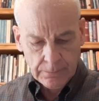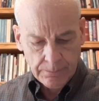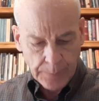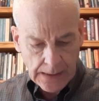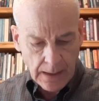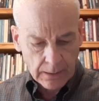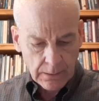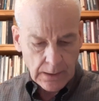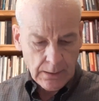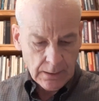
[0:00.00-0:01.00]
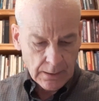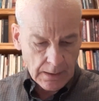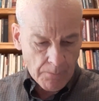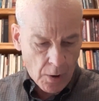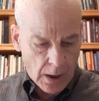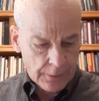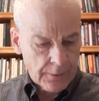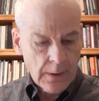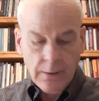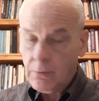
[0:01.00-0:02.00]
being, the moth,
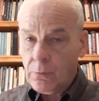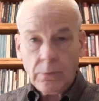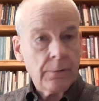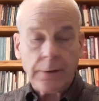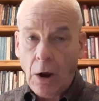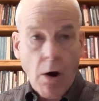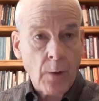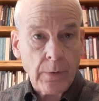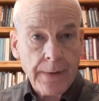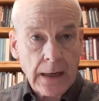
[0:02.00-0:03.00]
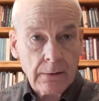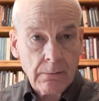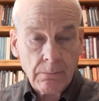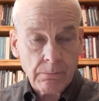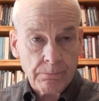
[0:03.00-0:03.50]
they all remain